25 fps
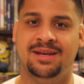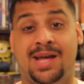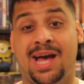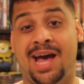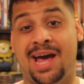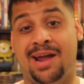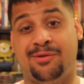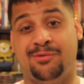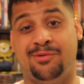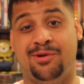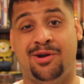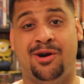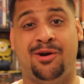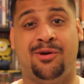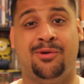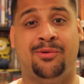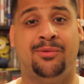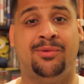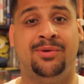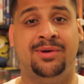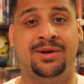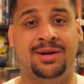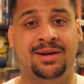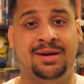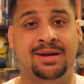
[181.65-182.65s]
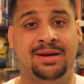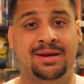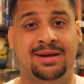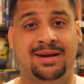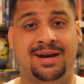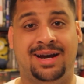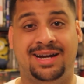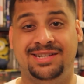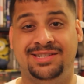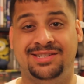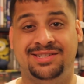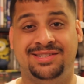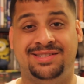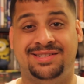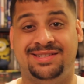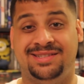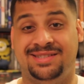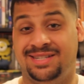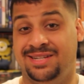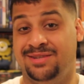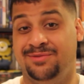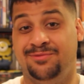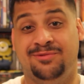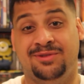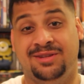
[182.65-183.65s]
I don't know. I just
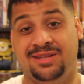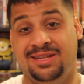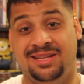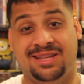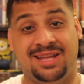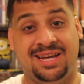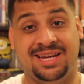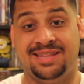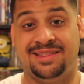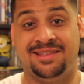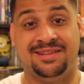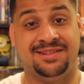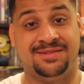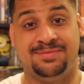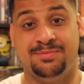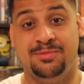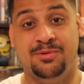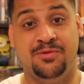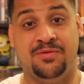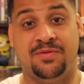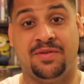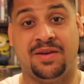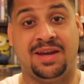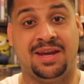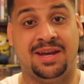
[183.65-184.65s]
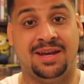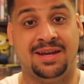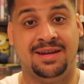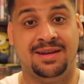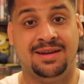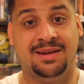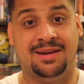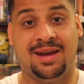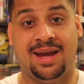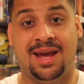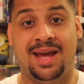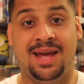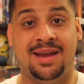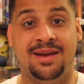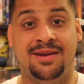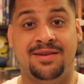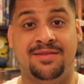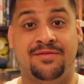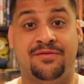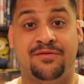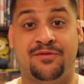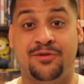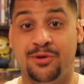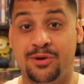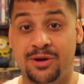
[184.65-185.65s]
didn't really like this movie.
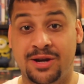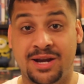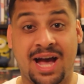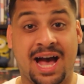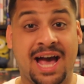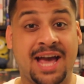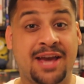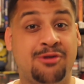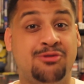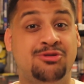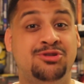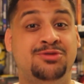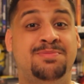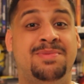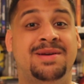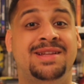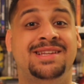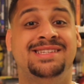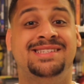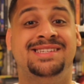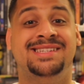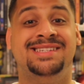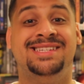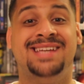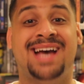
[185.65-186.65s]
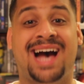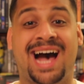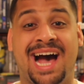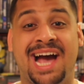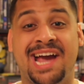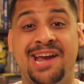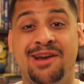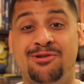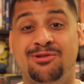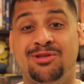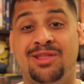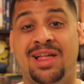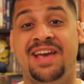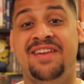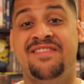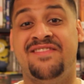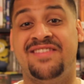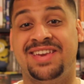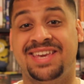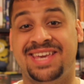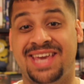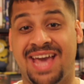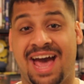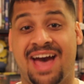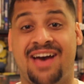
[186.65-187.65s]
And for a guy who spent his entire life
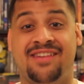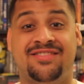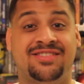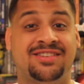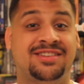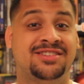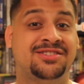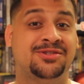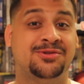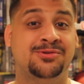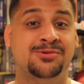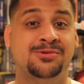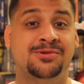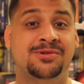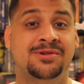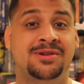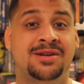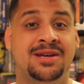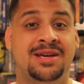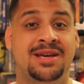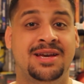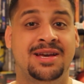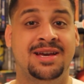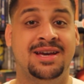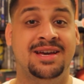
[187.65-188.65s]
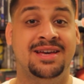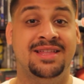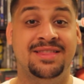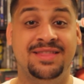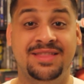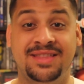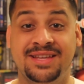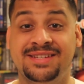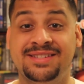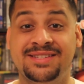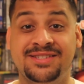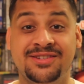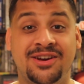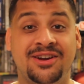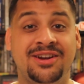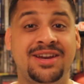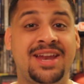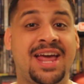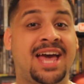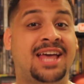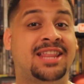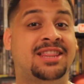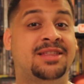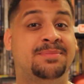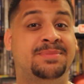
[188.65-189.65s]
in Catholic school, this nun
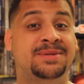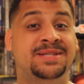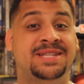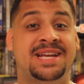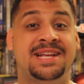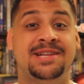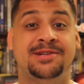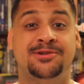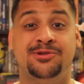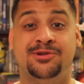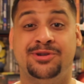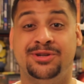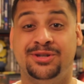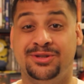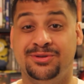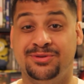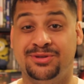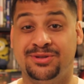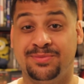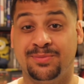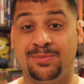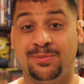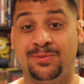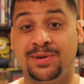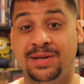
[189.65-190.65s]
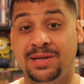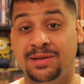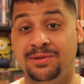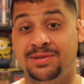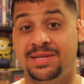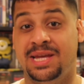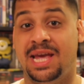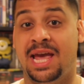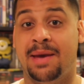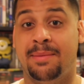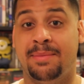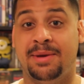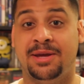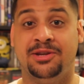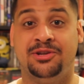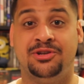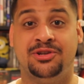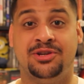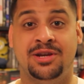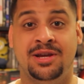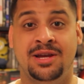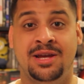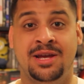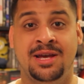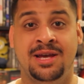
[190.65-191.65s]
had the potential to do some real
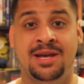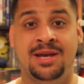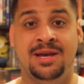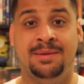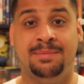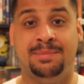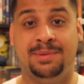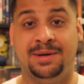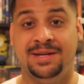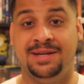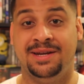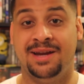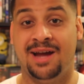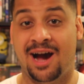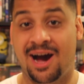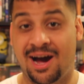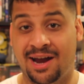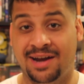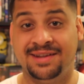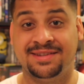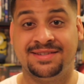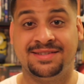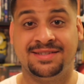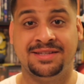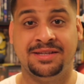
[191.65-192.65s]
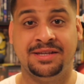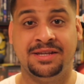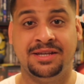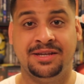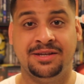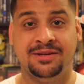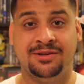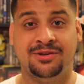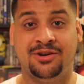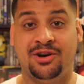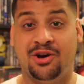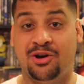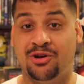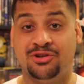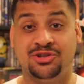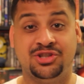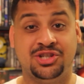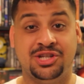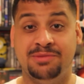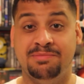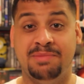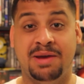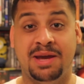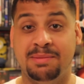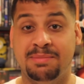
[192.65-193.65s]
damage. But honestly, all
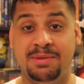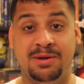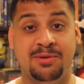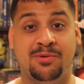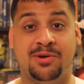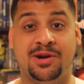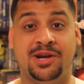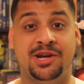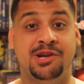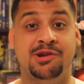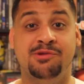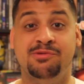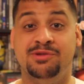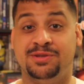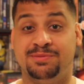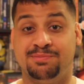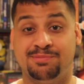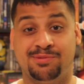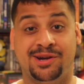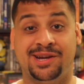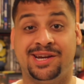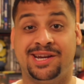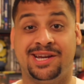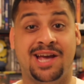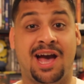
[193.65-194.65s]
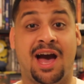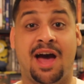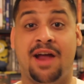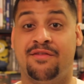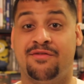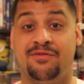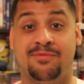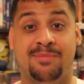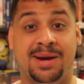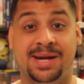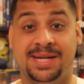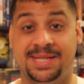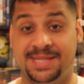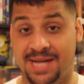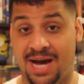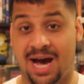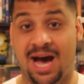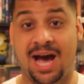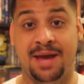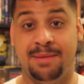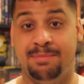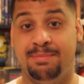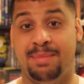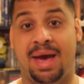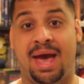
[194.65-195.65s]
she made me want to do was pray to God for my
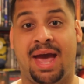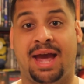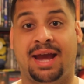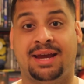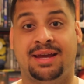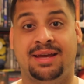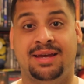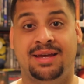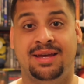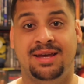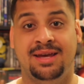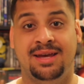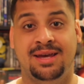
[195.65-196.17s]
time back.